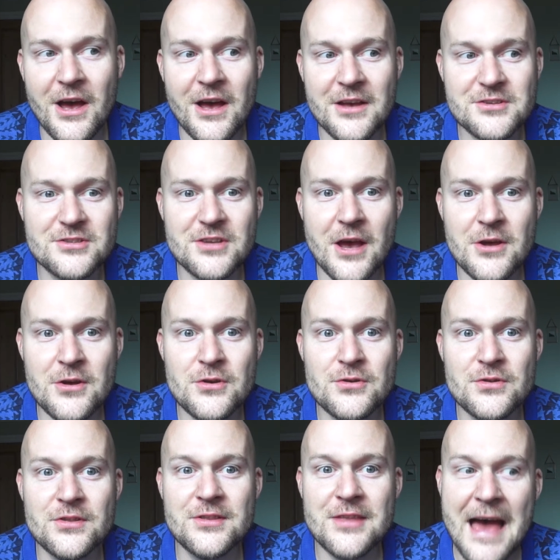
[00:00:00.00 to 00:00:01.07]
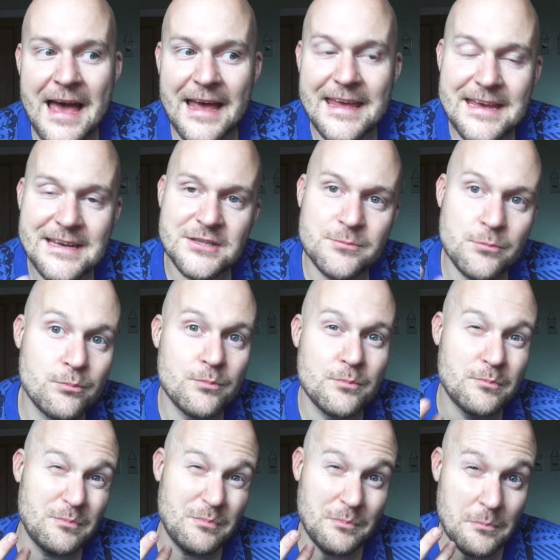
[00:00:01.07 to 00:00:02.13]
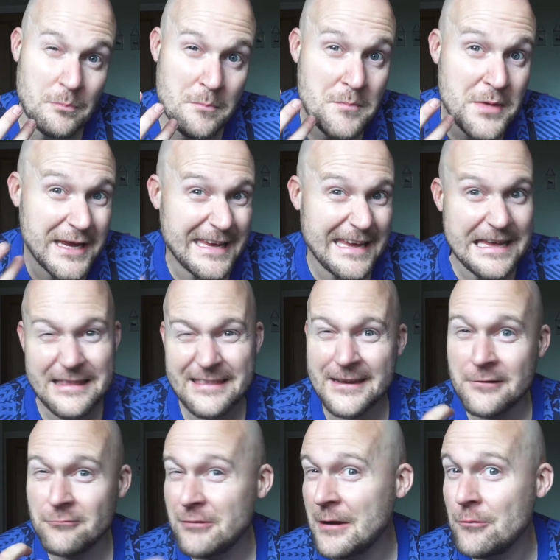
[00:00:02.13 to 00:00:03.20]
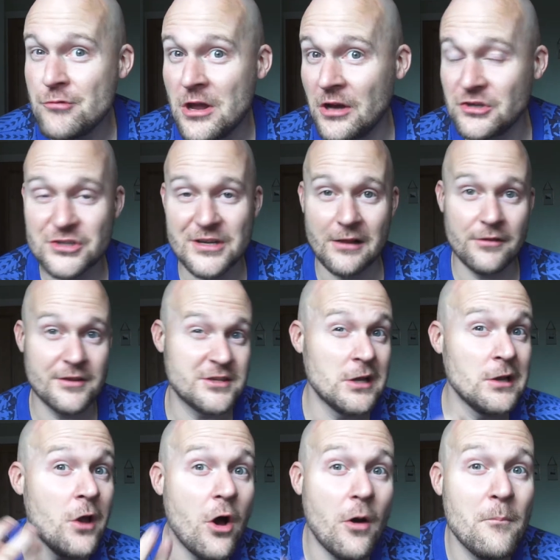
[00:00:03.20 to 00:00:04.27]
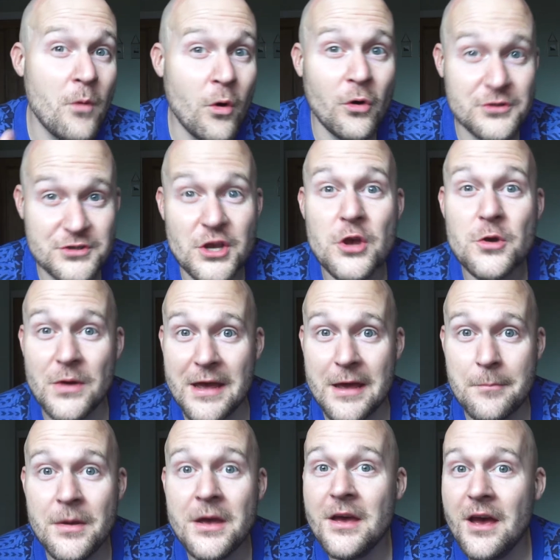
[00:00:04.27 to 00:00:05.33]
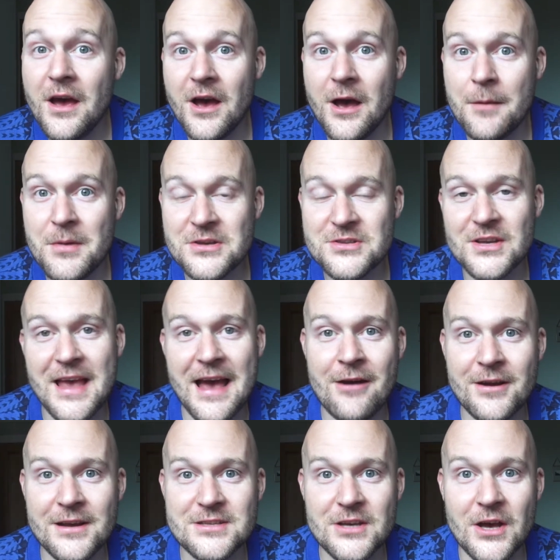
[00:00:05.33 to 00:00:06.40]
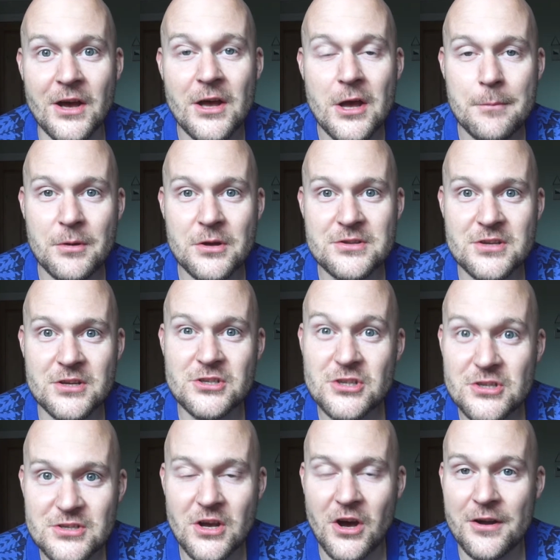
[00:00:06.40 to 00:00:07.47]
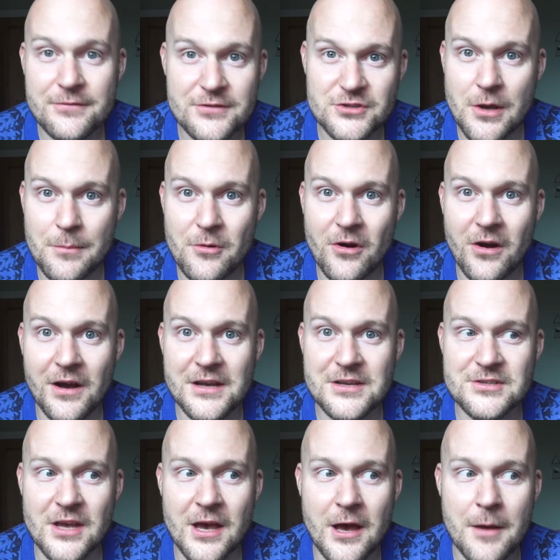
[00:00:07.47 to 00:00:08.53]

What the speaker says: So that is Macheath in a real nutshell. There's a lot more to him as a character, but to just kind of summarise,